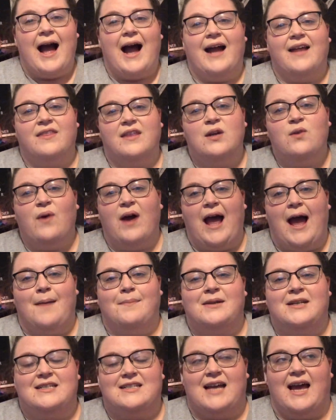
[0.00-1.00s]
I think what
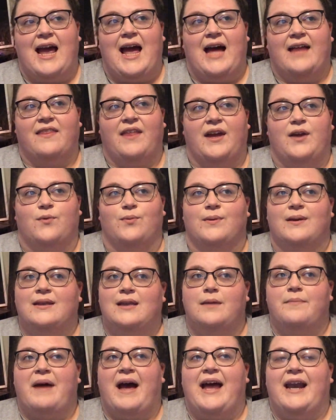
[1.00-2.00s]
happened is I had like
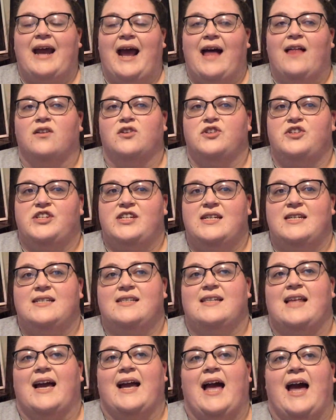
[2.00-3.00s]
really bad allergies
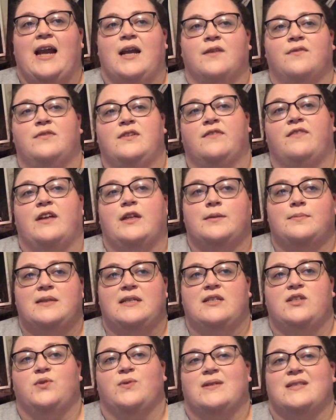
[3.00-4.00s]
that kind of developed
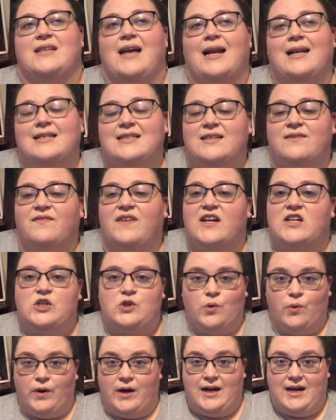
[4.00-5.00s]
into a sinus infection
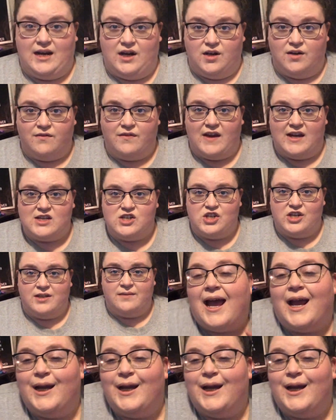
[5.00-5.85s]
or an ear infection.